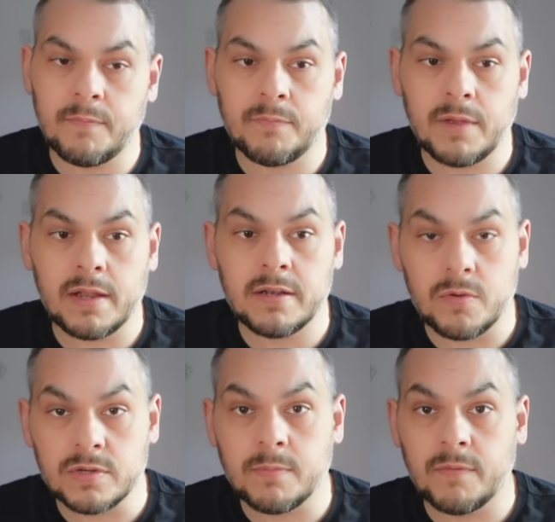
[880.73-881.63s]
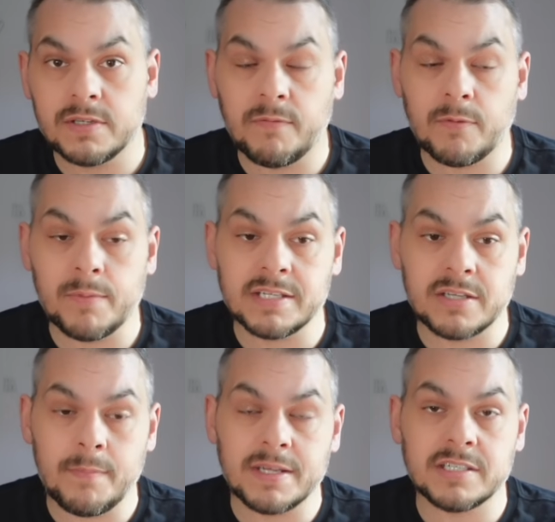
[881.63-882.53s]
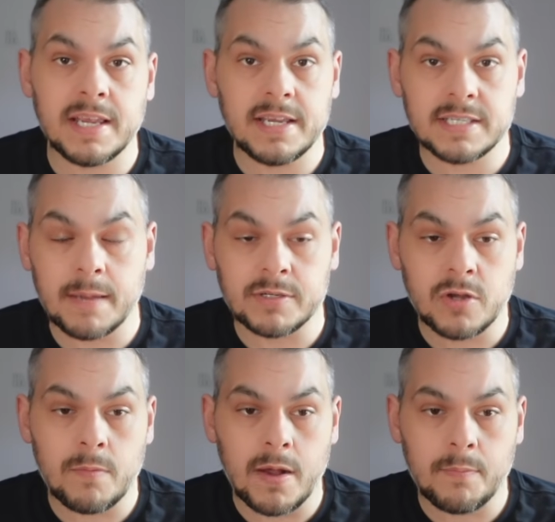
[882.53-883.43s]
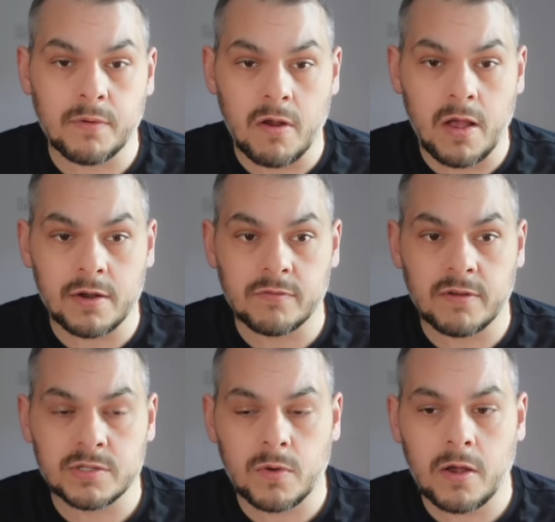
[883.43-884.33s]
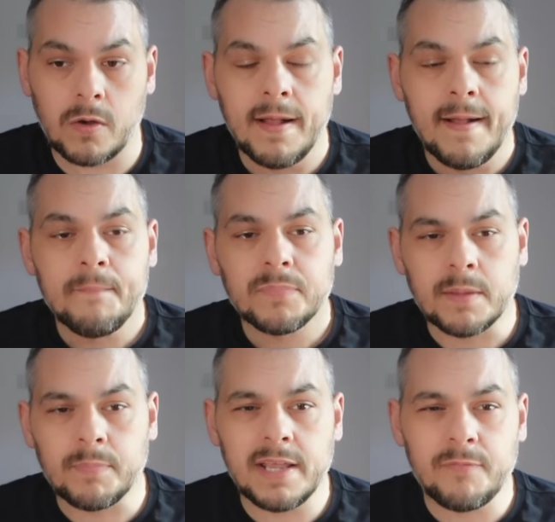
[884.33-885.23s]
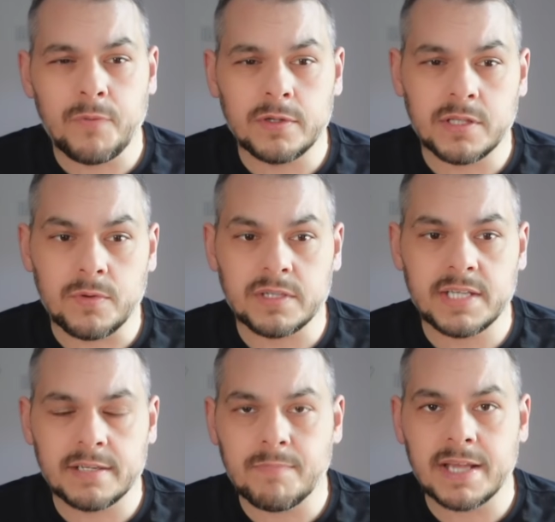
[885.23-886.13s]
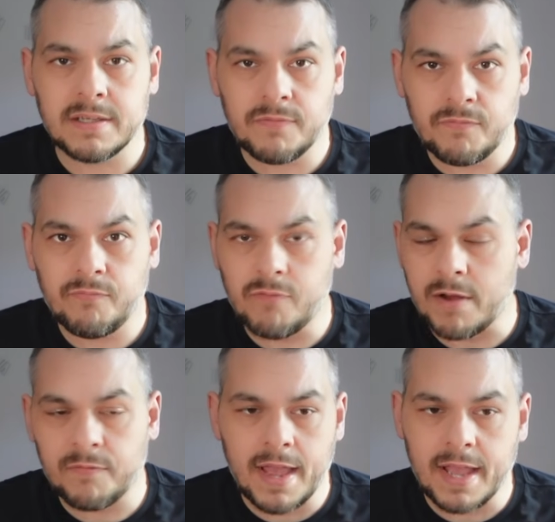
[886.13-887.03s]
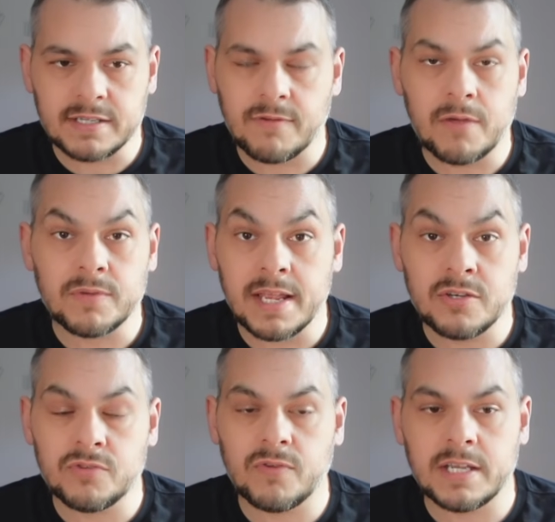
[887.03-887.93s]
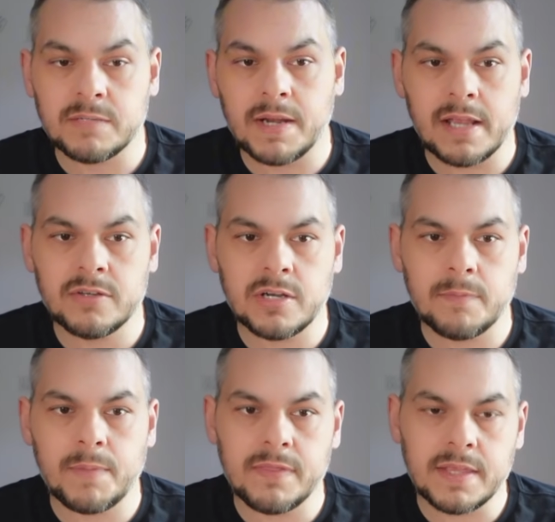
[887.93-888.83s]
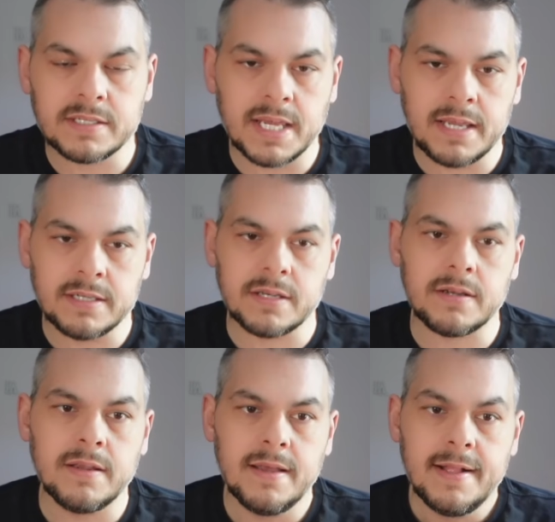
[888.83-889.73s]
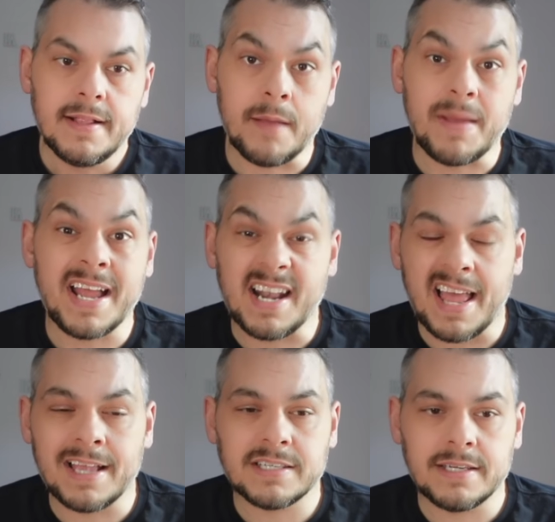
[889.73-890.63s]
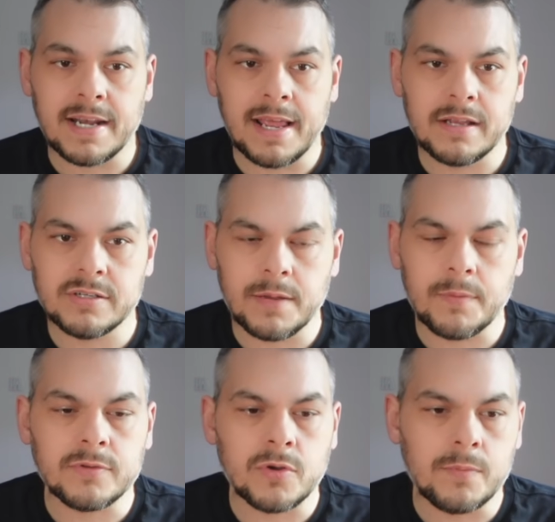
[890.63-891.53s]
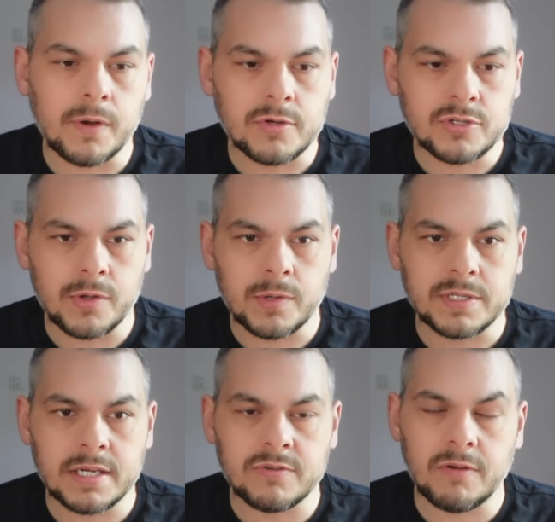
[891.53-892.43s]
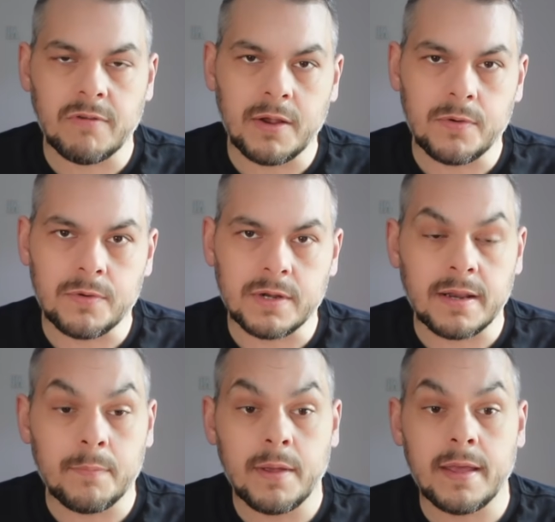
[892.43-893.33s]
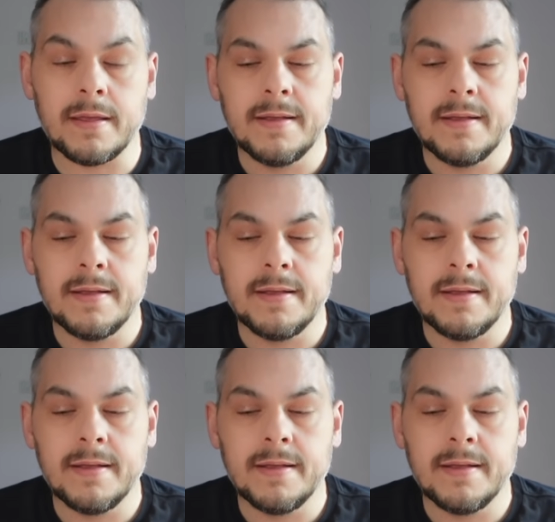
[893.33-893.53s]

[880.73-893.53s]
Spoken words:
and knows him obviously from his time at City, same as Omar Barada as well. The belief was, though, because he has massive red flags around injury and has been injured a bit this season and last season, actually, with Dortmund. I'll show you his injury record in a bit.